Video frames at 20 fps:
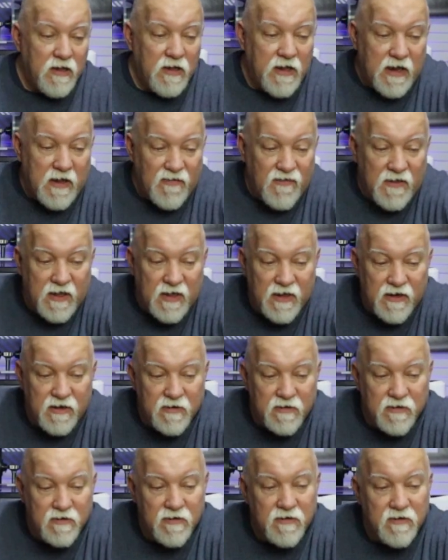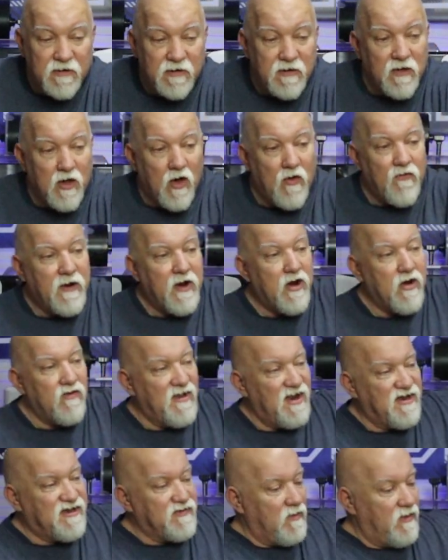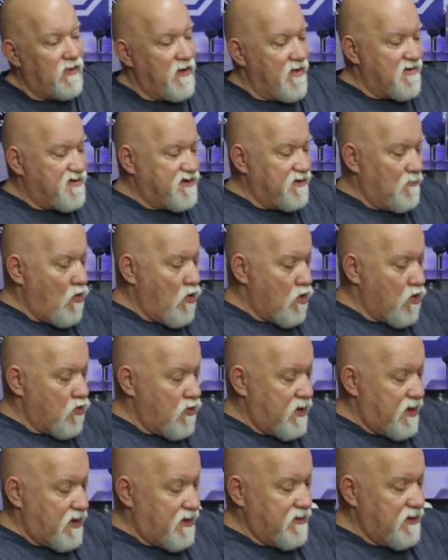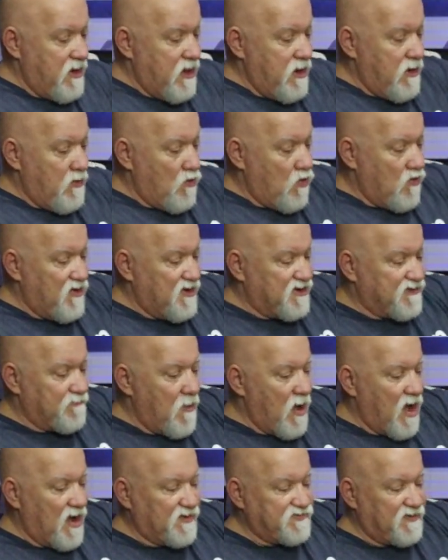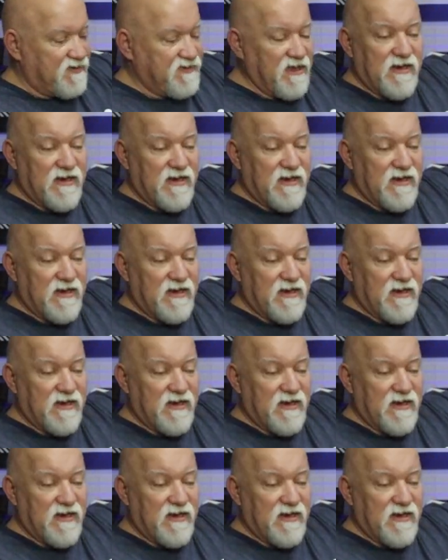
And then over here in this one, there's some more red. Where this box is